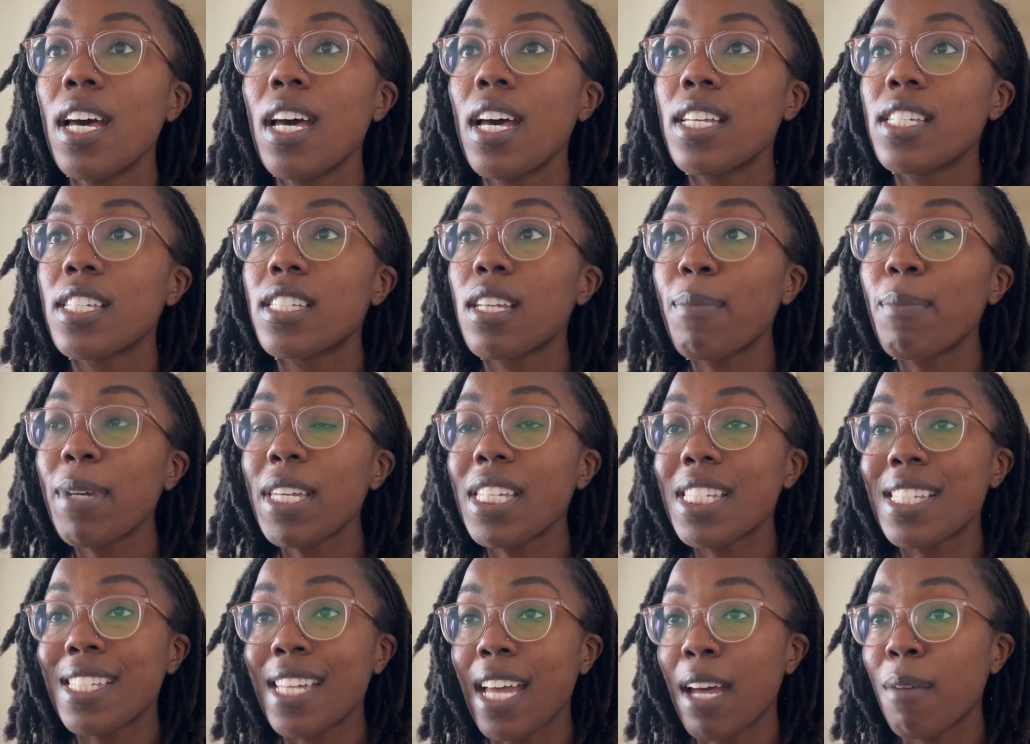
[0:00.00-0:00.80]
Some
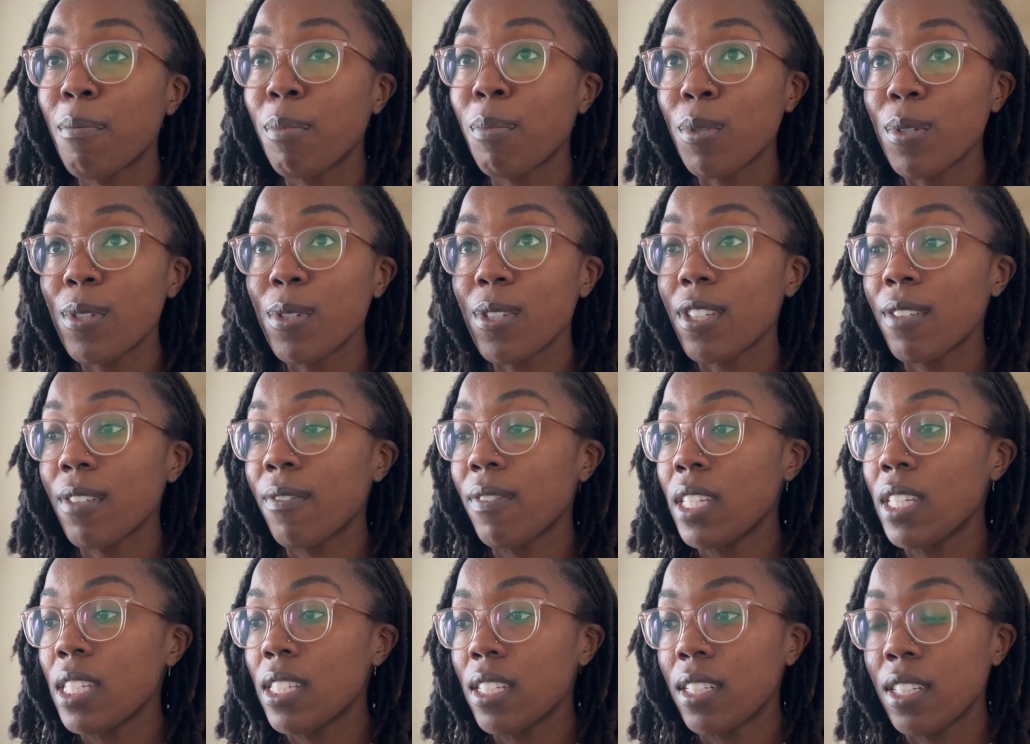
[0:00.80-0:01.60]
examples of
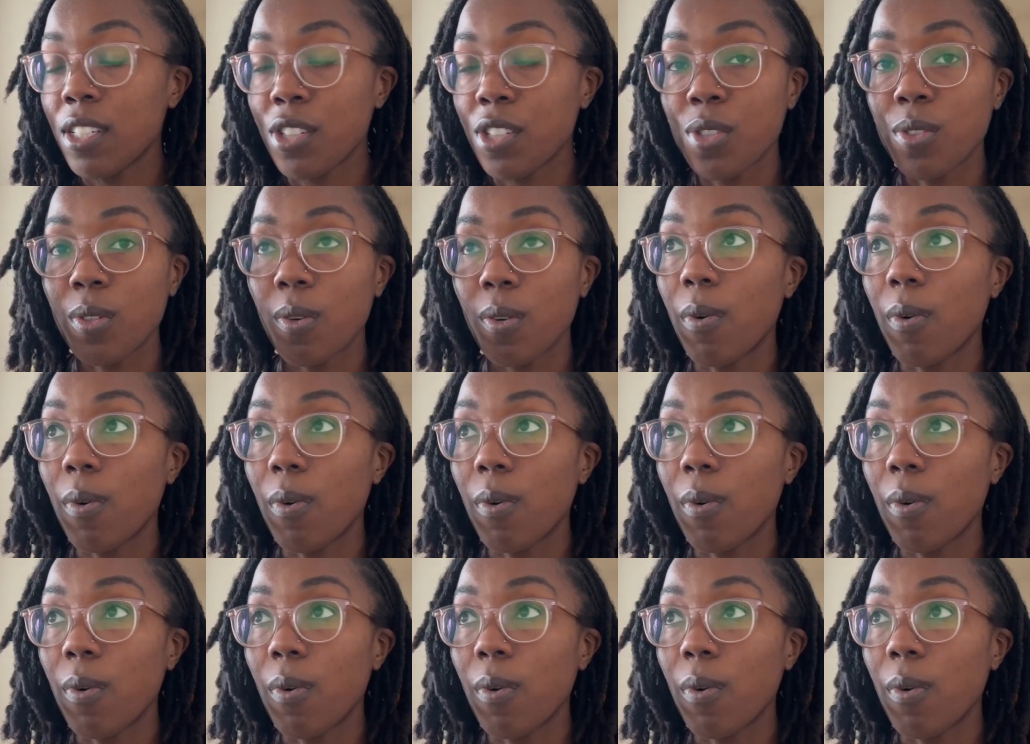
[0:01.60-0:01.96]
these initial